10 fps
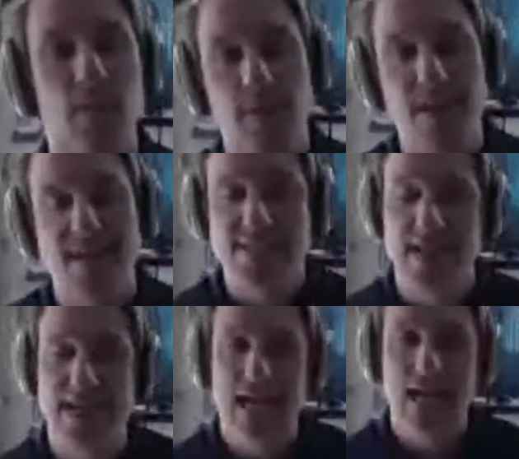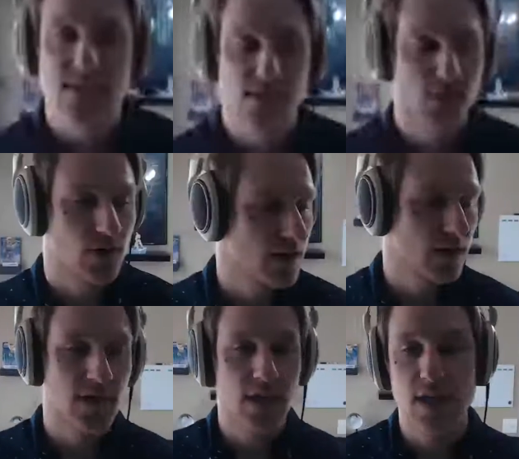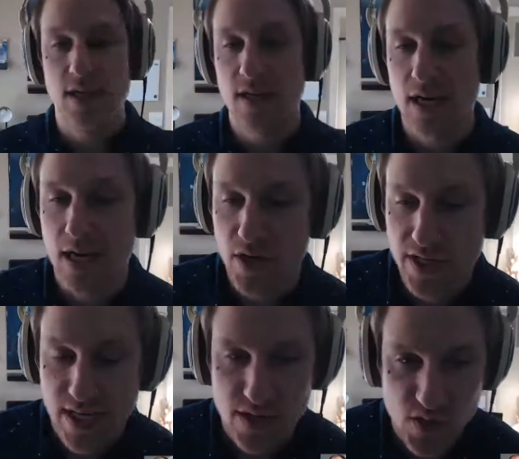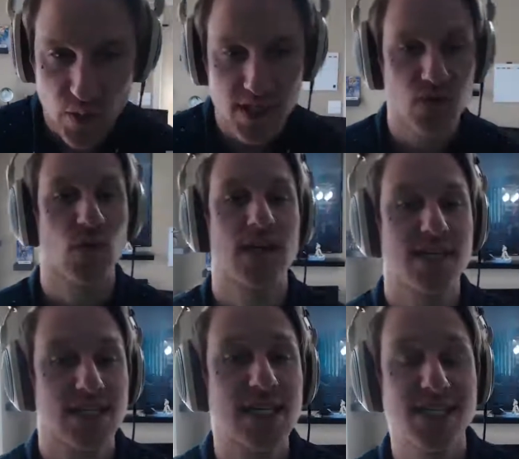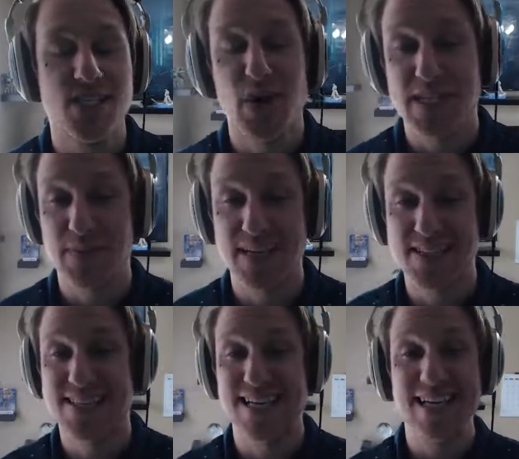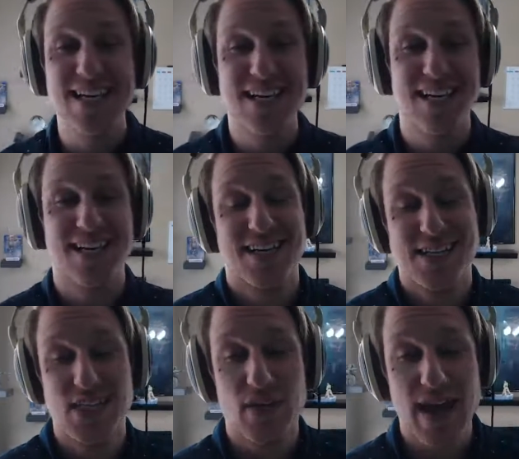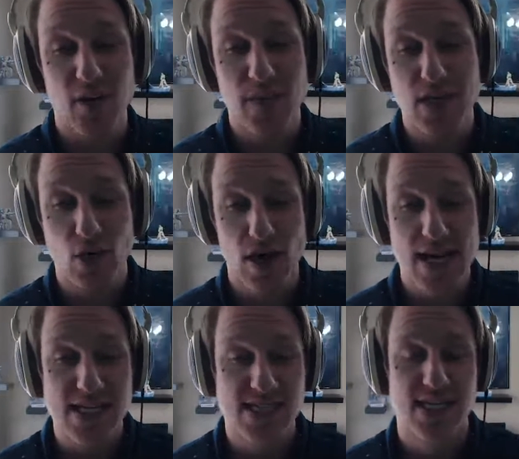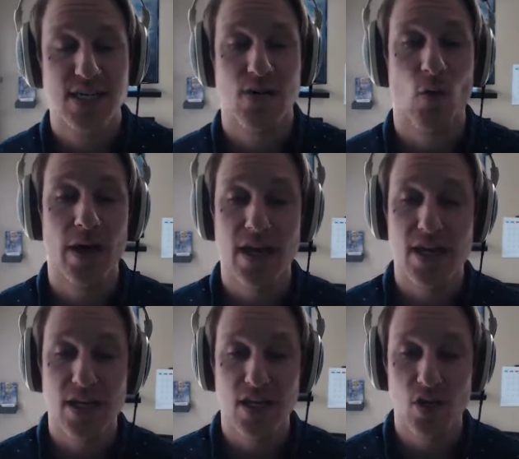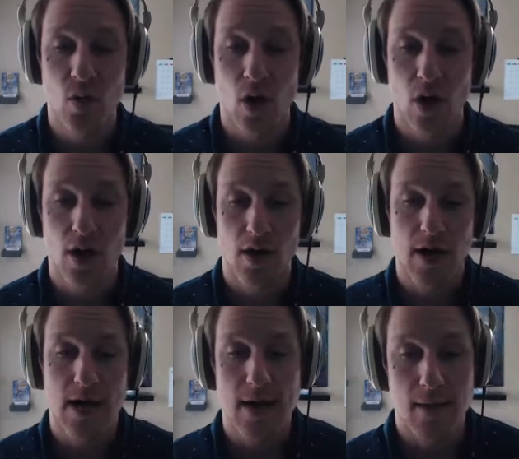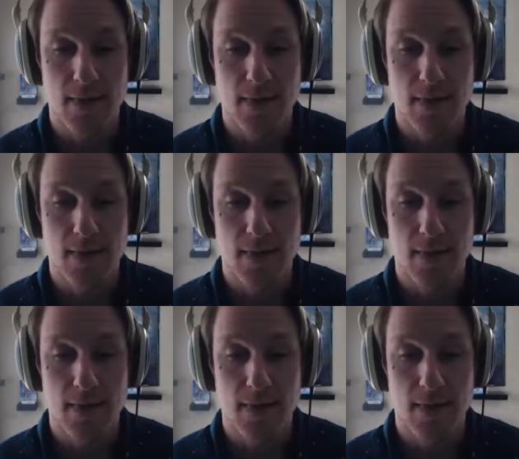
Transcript: big standouts for the Nintendo Switch was its USB-C. So that'll be great when you are